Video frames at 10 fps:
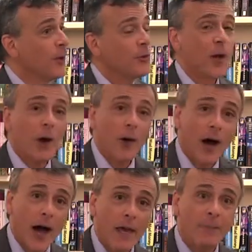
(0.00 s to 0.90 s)
So now
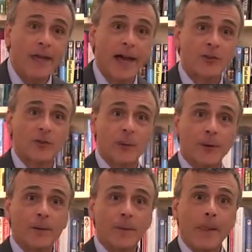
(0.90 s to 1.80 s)
I'm the
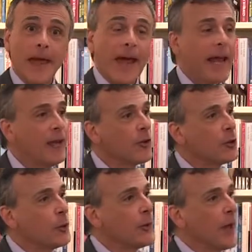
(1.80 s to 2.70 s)
expert and had to
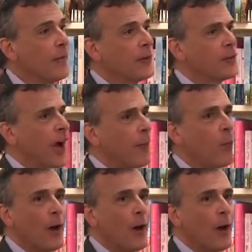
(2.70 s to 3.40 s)
learn on the job.